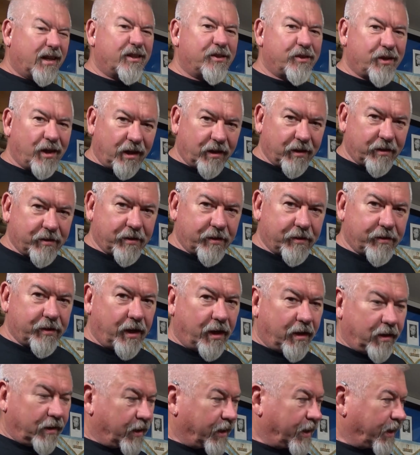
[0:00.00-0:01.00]
Jealous as
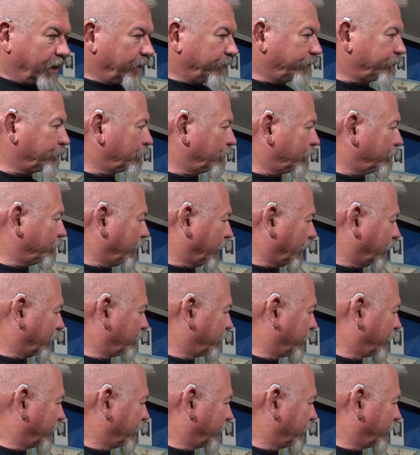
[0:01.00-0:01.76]
hell, I have to admit.